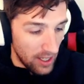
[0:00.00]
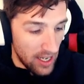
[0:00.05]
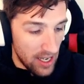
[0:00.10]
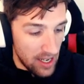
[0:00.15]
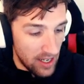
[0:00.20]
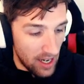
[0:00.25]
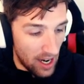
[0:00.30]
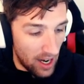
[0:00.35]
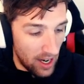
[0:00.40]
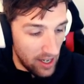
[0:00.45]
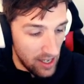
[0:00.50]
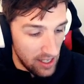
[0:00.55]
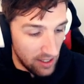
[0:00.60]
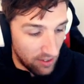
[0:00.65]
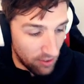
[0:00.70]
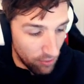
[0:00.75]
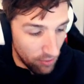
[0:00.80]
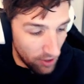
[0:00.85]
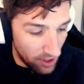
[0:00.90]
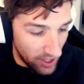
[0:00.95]
And uh,
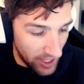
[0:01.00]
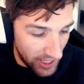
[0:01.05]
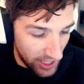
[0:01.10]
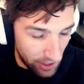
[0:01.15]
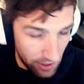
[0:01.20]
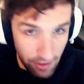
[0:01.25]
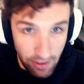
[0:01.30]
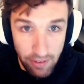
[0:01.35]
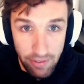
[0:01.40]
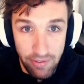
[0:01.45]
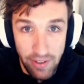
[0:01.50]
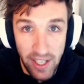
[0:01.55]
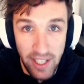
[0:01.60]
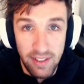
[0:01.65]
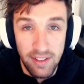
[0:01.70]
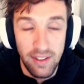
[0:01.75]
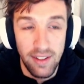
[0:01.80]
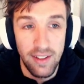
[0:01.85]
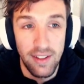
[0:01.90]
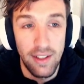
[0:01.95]
it's really going to
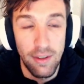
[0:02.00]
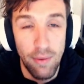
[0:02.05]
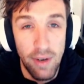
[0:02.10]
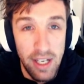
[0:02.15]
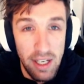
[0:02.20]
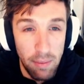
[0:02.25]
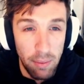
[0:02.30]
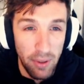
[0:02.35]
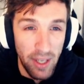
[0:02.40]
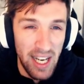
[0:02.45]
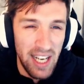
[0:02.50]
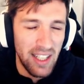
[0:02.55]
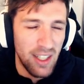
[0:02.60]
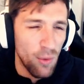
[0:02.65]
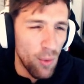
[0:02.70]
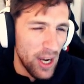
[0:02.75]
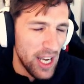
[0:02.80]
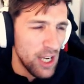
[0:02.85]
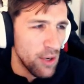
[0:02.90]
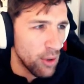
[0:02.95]
affect the way you play and
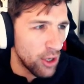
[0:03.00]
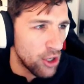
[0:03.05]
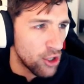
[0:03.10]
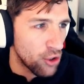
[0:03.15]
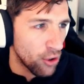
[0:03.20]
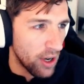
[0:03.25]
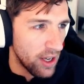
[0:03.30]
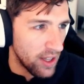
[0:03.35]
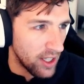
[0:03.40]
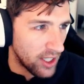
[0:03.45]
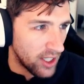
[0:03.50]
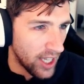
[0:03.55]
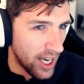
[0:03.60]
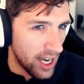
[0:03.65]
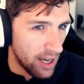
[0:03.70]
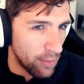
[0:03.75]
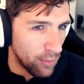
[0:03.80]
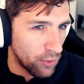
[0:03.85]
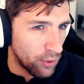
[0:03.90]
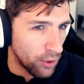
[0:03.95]
the way you enjoy the
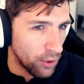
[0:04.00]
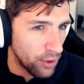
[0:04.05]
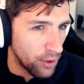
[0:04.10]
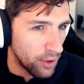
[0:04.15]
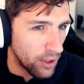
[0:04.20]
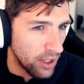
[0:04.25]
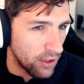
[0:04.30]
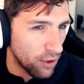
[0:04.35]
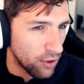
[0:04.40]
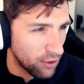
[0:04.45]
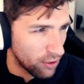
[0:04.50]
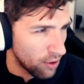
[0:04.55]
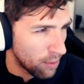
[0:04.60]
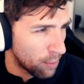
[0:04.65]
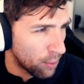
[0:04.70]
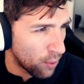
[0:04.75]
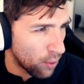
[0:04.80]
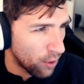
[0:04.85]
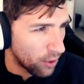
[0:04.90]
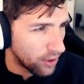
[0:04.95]
game too. It's also
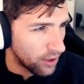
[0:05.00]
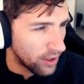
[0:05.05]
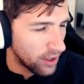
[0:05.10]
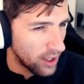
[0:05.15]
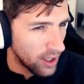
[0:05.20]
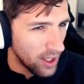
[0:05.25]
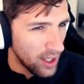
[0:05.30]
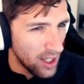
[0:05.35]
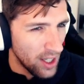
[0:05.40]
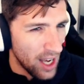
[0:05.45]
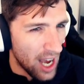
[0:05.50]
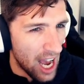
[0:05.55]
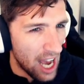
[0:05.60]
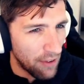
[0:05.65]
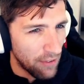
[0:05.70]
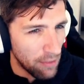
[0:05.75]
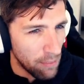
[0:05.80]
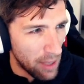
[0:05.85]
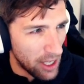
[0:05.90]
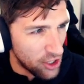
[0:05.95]
important. I
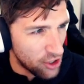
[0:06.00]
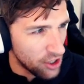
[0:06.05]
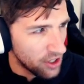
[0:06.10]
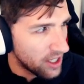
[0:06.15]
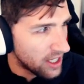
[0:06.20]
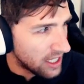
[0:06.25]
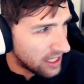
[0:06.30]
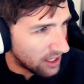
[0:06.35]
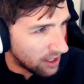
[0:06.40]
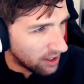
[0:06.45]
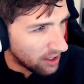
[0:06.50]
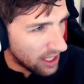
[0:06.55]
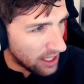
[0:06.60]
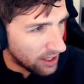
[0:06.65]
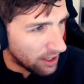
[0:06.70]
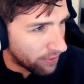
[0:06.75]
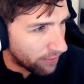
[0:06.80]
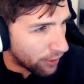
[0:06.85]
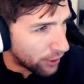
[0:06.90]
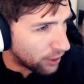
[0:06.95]
haven't mentioned it in the
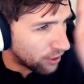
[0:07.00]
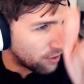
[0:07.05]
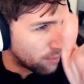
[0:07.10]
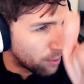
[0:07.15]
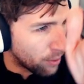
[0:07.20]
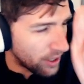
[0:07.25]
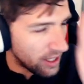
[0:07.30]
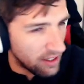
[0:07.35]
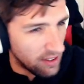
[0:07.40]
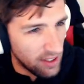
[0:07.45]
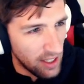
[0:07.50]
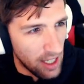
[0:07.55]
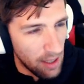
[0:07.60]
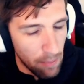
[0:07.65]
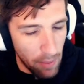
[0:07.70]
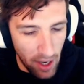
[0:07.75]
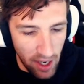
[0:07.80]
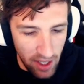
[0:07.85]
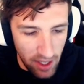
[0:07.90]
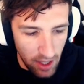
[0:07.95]
in the focus points here,
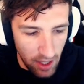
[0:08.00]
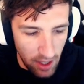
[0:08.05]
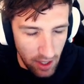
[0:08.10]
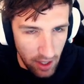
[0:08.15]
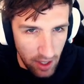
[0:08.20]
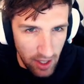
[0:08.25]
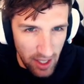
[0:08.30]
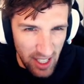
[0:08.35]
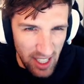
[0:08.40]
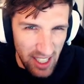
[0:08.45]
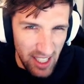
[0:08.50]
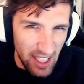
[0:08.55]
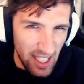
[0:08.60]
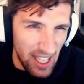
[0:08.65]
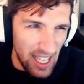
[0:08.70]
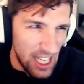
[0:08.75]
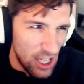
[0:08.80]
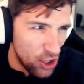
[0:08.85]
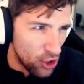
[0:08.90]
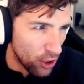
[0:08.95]
but
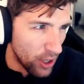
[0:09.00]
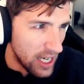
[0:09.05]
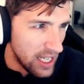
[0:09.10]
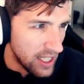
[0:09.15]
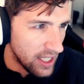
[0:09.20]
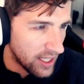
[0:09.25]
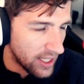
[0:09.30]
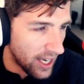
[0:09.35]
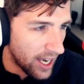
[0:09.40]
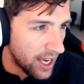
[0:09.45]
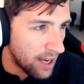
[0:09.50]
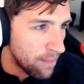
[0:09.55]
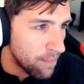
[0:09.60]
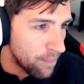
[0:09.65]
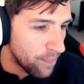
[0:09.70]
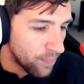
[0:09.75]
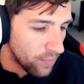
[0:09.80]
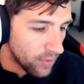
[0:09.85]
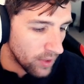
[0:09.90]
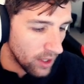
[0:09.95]
enjoying the
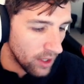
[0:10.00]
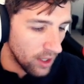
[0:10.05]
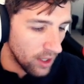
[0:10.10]
game.